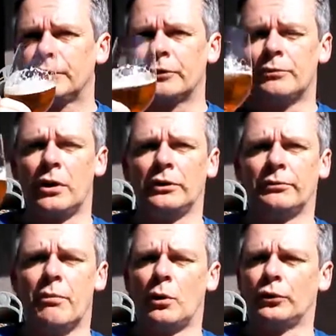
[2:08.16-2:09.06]
Some nice
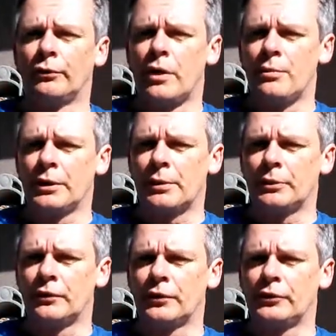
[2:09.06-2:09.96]
malt aroma
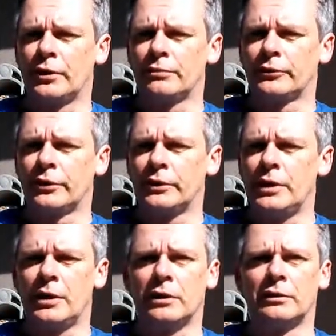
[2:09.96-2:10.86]
coming off the top, so
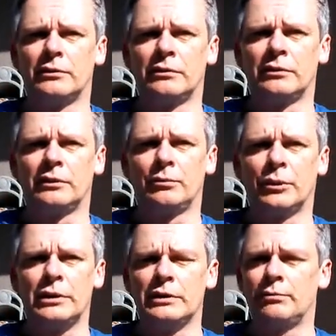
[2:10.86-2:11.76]
yeah,
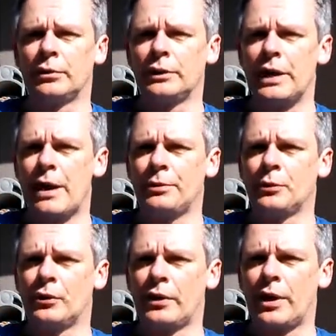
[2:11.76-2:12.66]
pretty happy
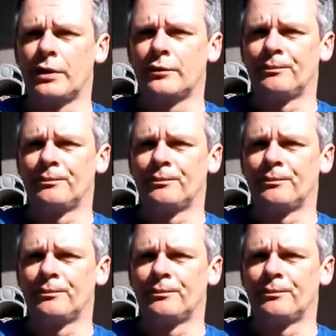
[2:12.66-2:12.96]
with that.